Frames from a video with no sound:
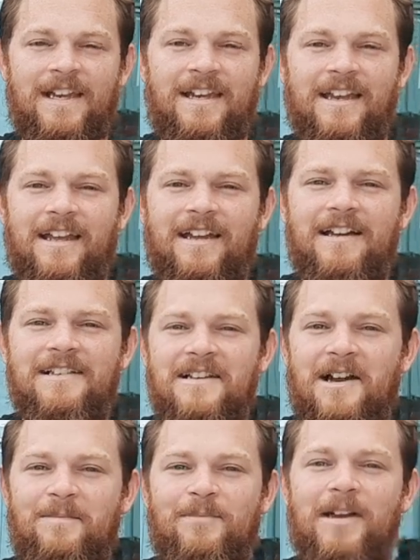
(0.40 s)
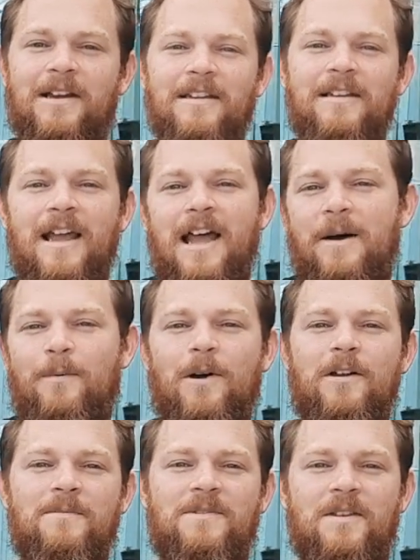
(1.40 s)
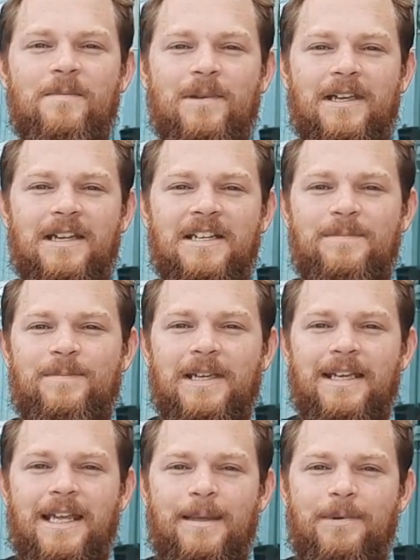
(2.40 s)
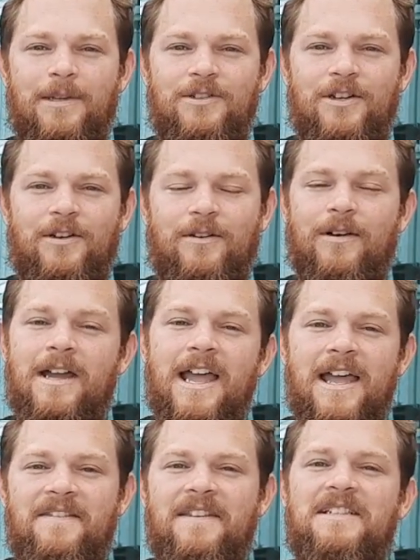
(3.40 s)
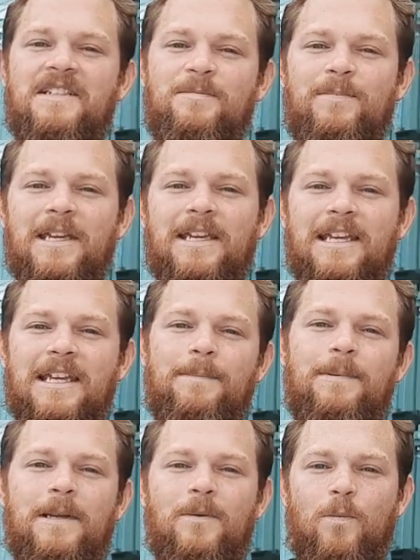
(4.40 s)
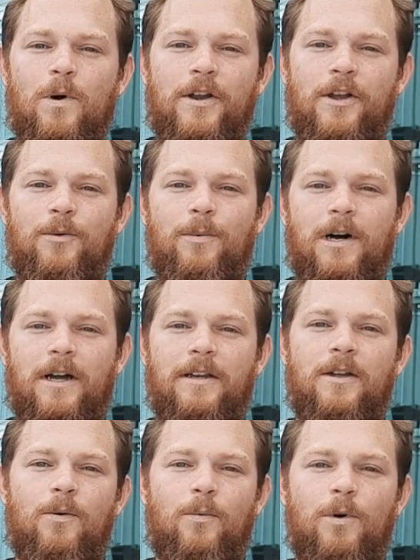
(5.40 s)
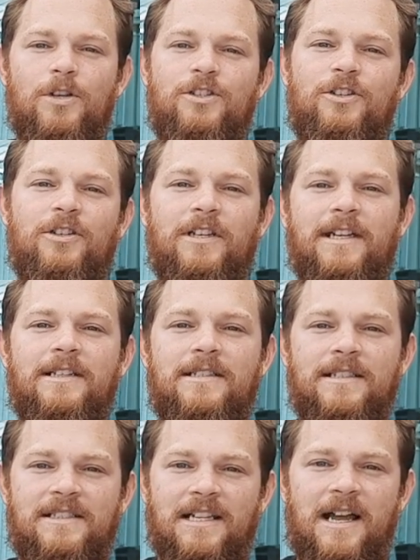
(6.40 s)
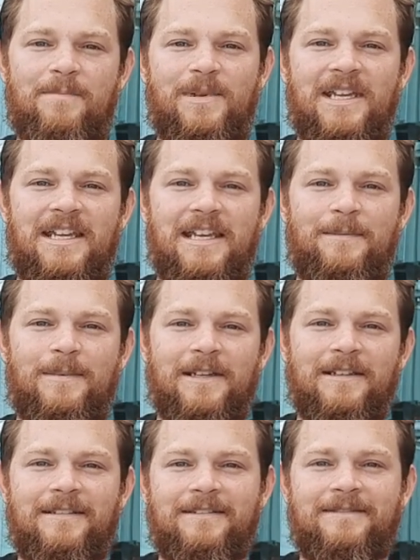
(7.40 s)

G'day guys, I'm Brendan and welcome to the Beginner's Beekeeping Journal. This is Beekeeping 101, what you need to start beekeeping.